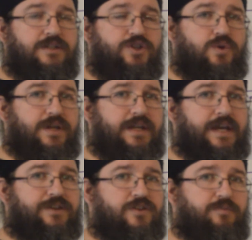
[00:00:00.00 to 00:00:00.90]
you can
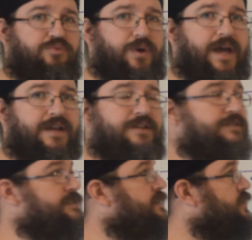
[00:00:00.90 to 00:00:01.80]
actually
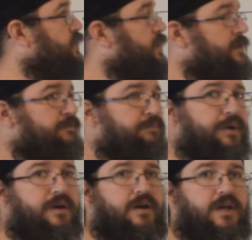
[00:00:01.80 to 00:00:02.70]
practice doing
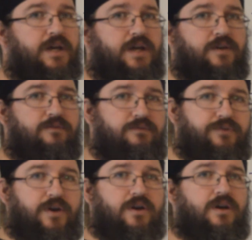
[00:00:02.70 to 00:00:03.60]
b,
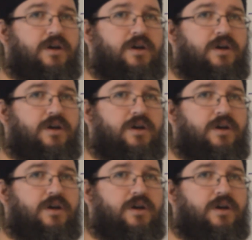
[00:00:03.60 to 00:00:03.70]
v,